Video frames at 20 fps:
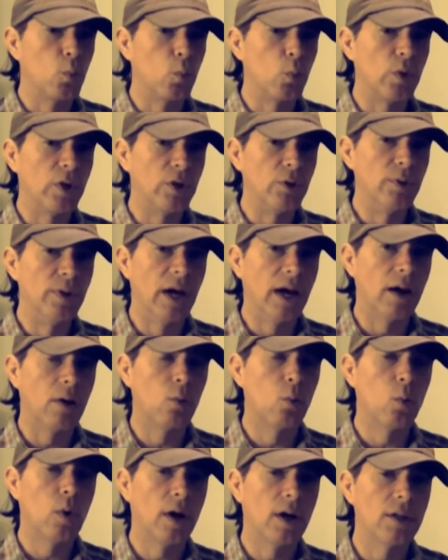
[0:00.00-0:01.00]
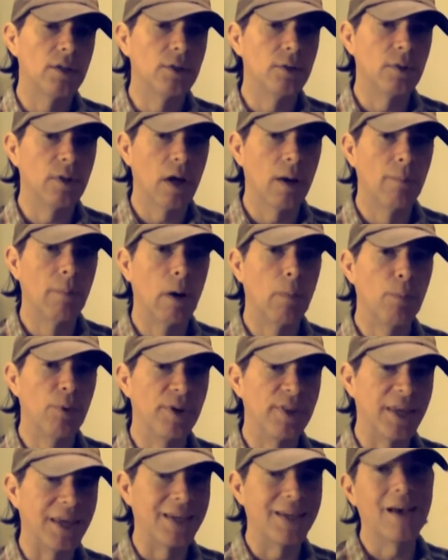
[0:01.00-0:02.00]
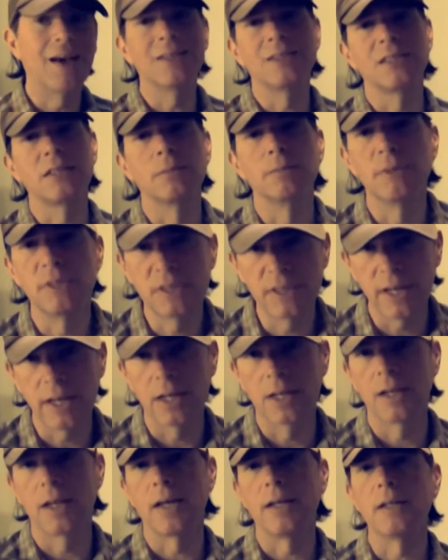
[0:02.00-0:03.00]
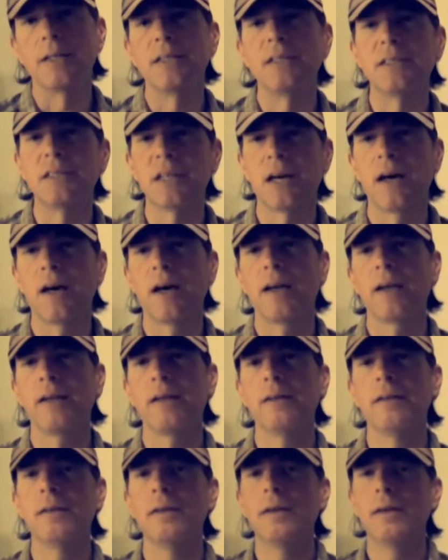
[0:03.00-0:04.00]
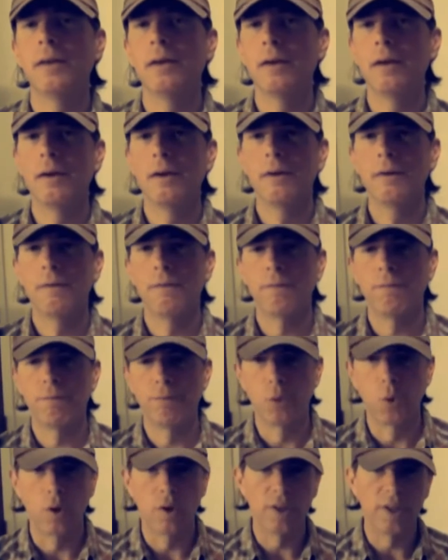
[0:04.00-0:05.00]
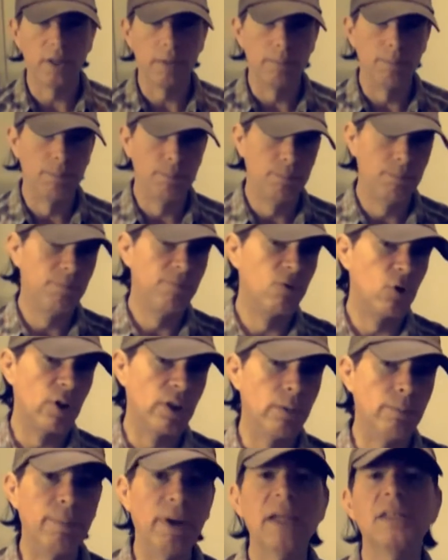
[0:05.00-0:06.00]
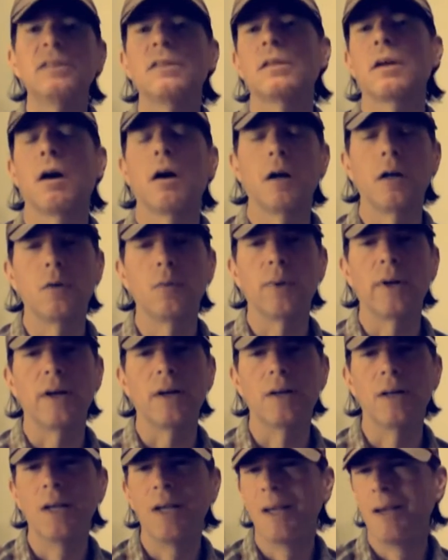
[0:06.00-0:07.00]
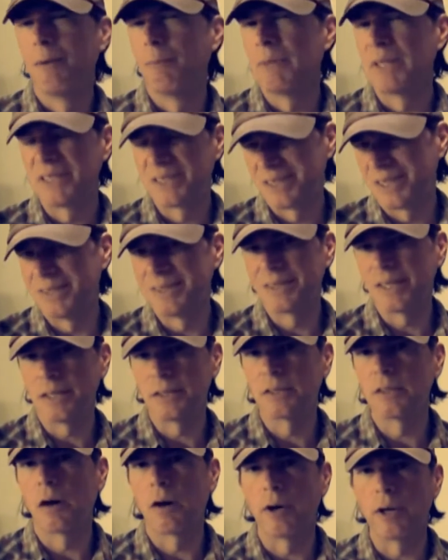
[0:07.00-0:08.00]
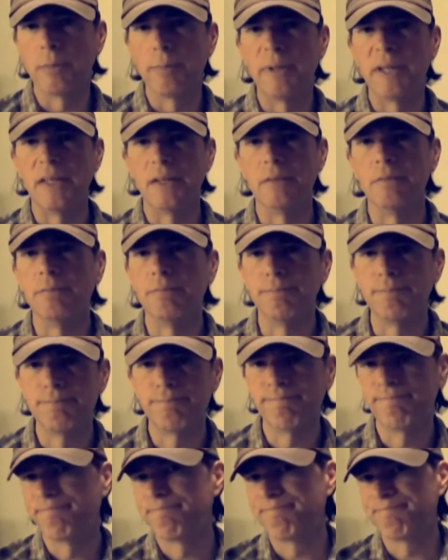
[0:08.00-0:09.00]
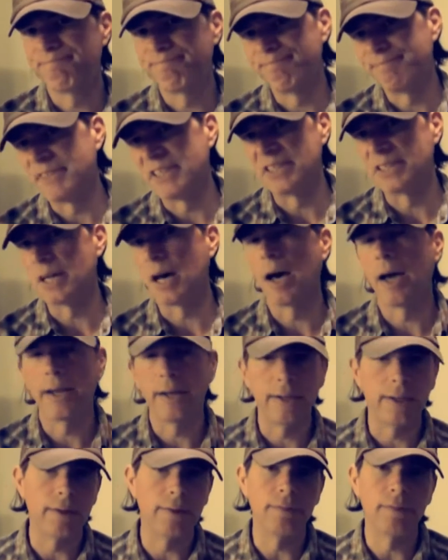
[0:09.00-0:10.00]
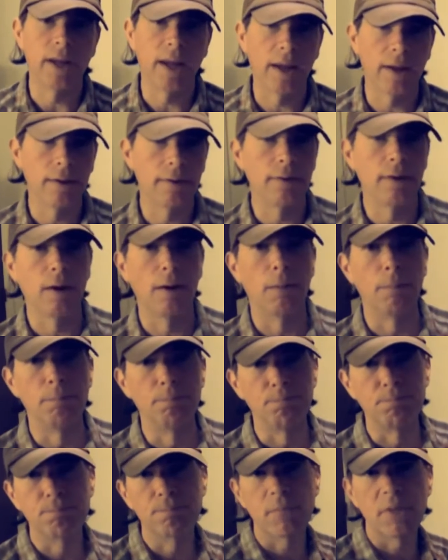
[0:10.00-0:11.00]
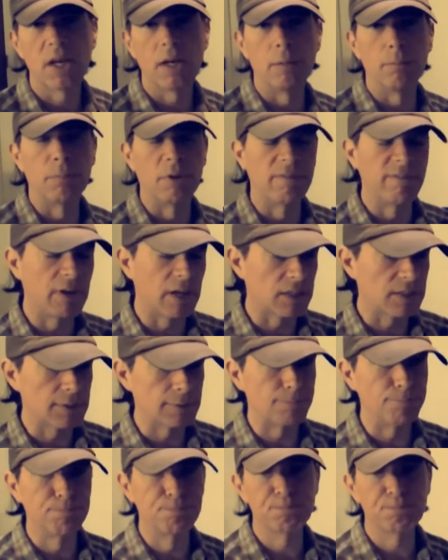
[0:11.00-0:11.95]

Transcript: We do not want to come up with a custom satellite design for the basic hardware, since that's already been designed and perfected.